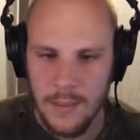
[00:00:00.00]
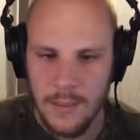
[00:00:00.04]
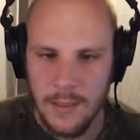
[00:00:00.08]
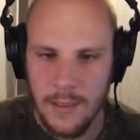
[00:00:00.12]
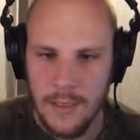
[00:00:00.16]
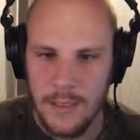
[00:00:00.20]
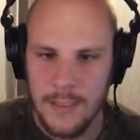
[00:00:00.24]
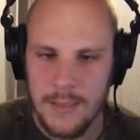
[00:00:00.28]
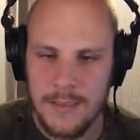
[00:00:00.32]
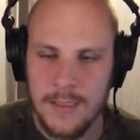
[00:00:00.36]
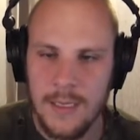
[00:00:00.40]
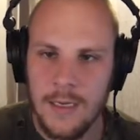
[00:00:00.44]

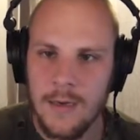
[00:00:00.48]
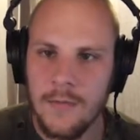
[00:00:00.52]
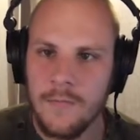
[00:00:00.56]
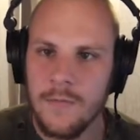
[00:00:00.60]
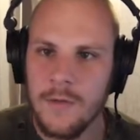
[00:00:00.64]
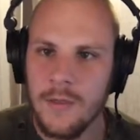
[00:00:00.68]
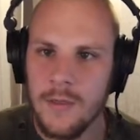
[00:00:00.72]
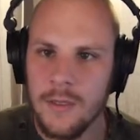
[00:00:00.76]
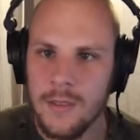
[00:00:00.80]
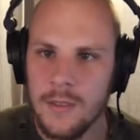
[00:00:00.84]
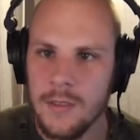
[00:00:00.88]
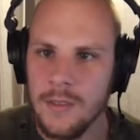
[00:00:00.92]
And that's kind of
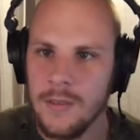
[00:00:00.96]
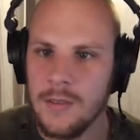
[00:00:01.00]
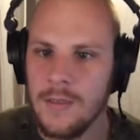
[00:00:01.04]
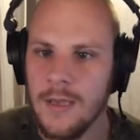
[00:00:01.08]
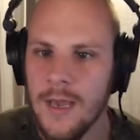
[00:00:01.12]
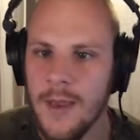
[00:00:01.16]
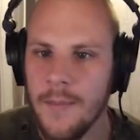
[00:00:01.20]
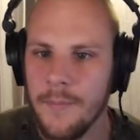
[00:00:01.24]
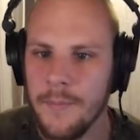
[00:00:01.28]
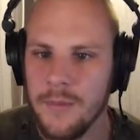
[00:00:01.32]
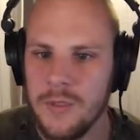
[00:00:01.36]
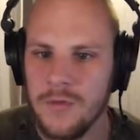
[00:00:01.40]

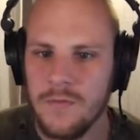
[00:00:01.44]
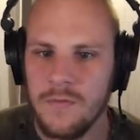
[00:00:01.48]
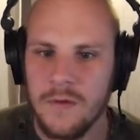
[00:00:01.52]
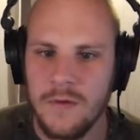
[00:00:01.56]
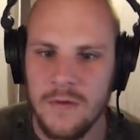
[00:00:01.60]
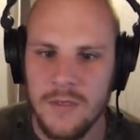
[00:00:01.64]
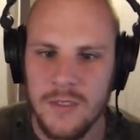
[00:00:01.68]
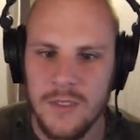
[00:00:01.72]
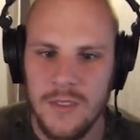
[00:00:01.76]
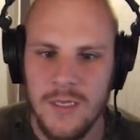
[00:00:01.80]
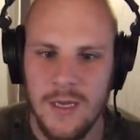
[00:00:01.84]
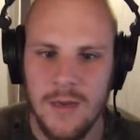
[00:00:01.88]
the
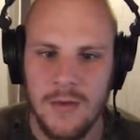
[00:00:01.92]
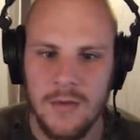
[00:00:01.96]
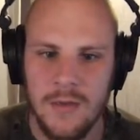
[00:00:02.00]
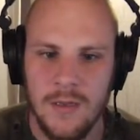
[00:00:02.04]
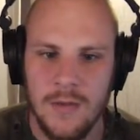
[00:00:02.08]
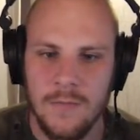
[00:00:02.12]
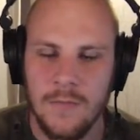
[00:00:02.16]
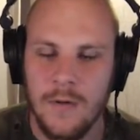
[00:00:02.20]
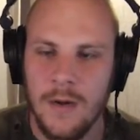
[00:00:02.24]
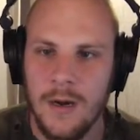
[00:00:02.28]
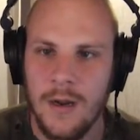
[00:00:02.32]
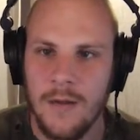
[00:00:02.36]
atmospheric sound
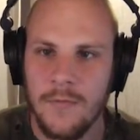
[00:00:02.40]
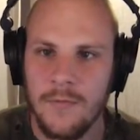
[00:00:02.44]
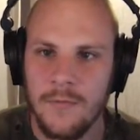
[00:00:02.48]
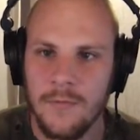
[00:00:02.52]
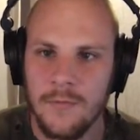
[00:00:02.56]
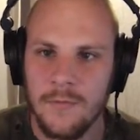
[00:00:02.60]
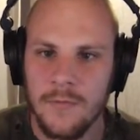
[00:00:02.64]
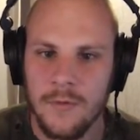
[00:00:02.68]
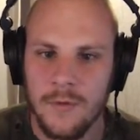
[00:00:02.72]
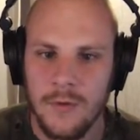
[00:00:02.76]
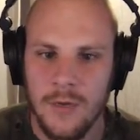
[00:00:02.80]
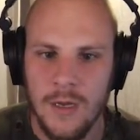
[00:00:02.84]
that we're
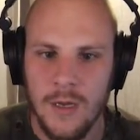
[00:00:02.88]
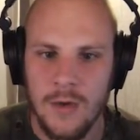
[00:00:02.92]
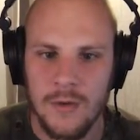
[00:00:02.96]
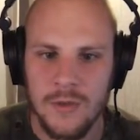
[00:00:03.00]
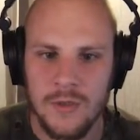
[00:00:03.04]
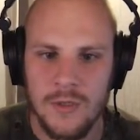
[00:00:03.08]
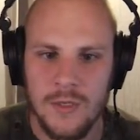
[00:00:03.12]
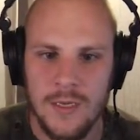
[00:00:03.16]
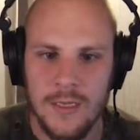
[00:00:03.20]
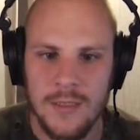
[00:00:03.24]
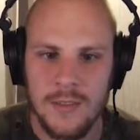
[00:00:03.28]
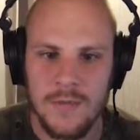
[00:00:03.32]
after for now.
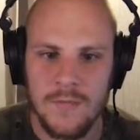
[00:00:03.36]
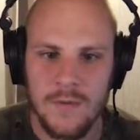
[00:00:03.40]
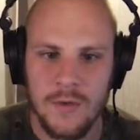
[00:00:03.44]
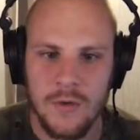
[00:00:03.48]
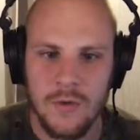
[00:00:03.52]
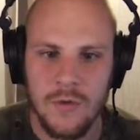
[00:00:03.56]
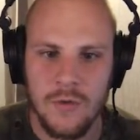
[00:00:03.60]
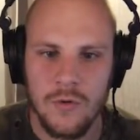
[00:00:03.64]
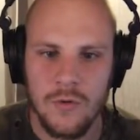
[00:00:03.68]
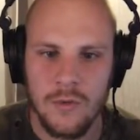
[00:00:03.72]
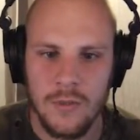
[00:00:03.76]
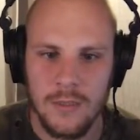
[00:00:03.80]
So let's
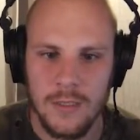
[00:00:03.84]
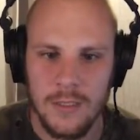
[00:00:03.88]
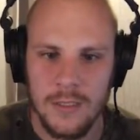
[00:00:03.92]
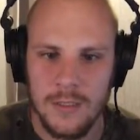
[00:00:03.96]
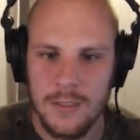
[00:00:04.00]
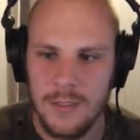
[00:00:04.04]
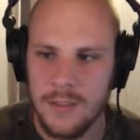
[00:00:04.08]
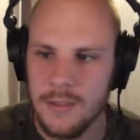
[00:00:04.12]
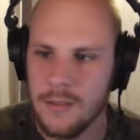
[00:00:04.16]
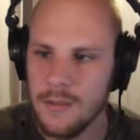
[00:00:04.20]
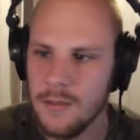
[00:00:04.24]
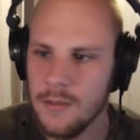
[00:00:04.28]
record
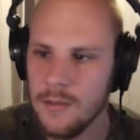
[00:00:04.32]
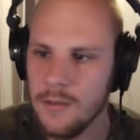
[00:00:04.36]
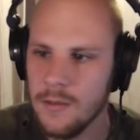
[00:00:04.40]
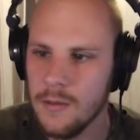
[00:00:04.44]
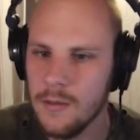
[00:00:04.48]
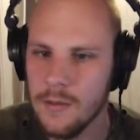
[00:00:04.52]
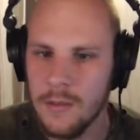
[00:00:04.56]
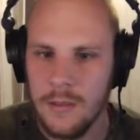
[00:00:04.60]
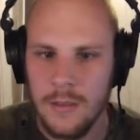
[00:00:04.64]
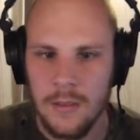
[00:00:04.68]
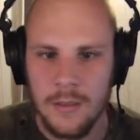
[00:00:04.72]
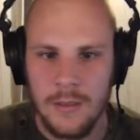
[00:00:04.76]
this.
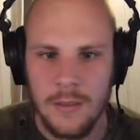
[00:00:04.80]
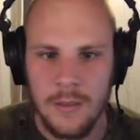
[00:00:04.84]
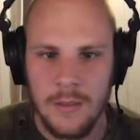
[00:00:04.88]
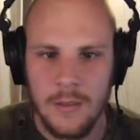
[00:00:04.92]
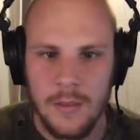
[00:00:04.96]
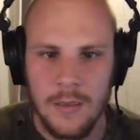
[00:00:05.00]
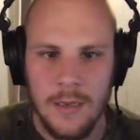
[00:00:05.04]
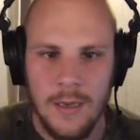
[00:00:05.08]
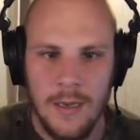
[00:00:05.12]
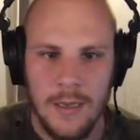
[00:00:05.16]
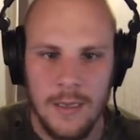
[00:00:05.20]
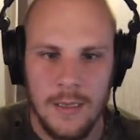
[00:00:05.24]

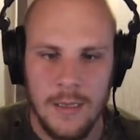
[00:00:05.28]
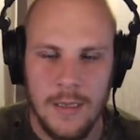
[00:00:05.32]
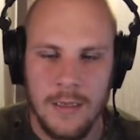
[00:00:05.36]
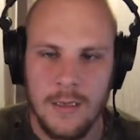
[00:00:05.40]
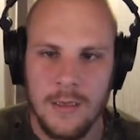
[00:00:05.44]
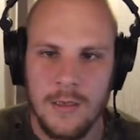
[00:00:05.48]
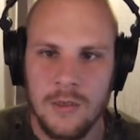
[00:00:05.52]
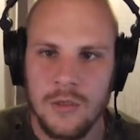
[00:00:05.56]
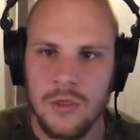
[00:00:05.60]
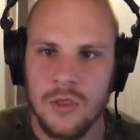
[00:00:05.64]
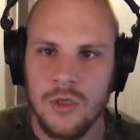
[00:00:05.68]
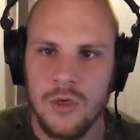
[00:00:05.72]
And
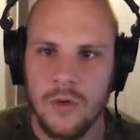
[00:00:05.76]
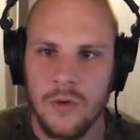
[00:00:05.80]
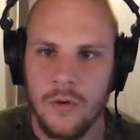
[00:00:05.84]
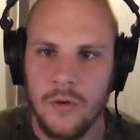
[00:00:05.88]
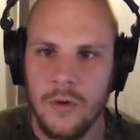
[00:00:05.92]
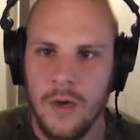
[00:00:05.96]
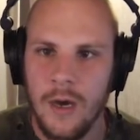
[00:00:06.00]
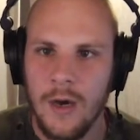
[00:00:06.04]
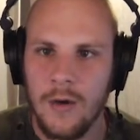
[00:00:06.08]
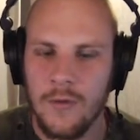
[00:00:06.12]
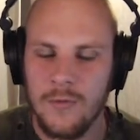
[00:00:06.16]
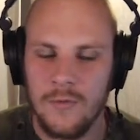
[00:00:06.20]
then I'll show
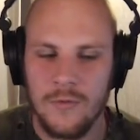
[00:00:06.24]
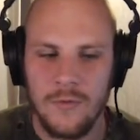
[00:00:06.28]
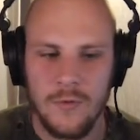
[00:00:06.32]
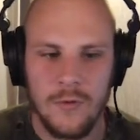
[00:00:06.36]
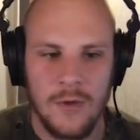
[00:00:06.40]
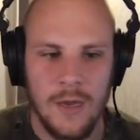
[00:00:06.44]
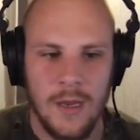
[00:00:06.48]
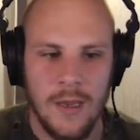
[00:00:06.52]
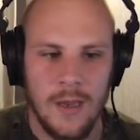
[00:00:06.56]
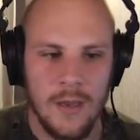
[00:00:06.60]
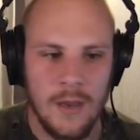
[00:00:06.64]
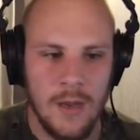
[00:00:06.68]
you how
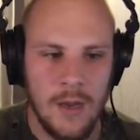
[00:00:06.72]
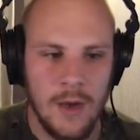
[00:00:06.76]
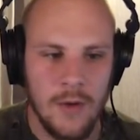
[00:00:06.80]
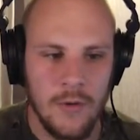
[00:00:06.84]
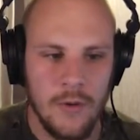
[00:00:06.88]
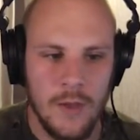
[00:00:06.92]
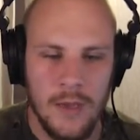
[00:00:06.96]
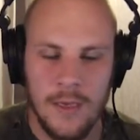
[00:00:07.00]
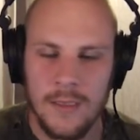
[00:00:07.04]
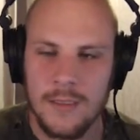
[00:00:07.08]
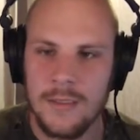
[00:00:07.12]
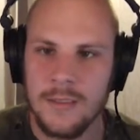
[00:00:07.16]

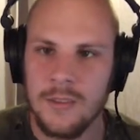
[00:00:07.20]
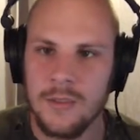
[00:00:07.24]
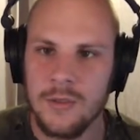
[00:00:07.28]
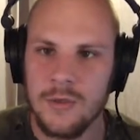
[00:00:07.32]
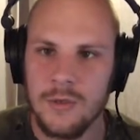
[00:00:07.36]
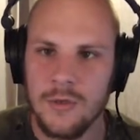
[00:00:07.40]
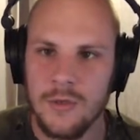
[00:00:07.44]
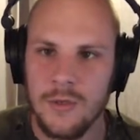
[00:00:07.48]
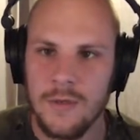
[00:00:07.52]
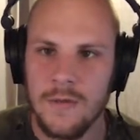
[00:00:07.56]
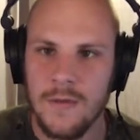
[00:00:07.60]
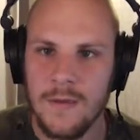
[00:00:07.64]
you actually
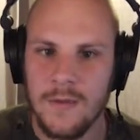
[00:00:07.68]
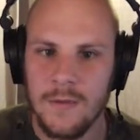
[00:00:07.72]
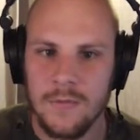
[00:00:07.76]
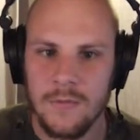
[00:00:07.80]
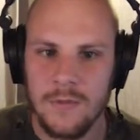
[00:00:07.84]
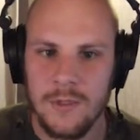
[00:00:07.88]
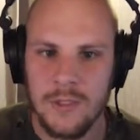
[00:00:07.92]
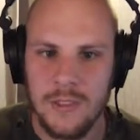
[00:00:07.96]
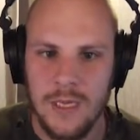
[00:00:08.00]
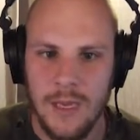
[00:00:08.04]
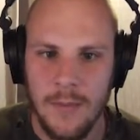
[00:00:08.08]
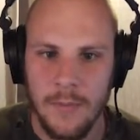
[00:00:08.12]
turn it
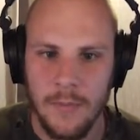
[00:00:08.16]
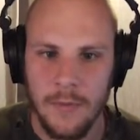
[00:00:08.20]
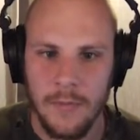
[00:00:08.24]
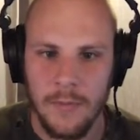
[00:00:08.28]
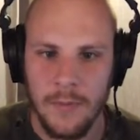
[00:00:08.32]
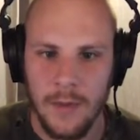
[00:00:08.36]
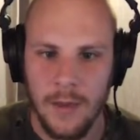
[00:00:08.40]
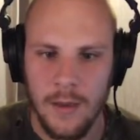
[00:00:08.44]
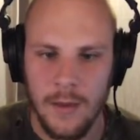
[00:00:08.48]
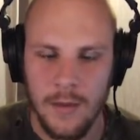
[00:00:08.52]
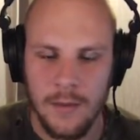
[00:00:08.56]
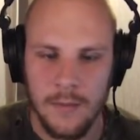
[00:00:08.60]
into a sample
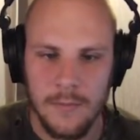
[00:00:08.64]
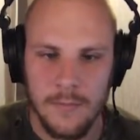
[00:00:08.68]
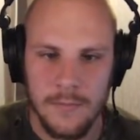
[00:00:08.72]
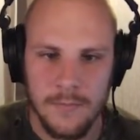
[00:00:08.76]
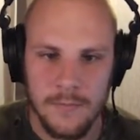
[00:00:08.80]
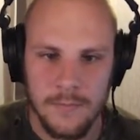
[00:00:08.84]
pack.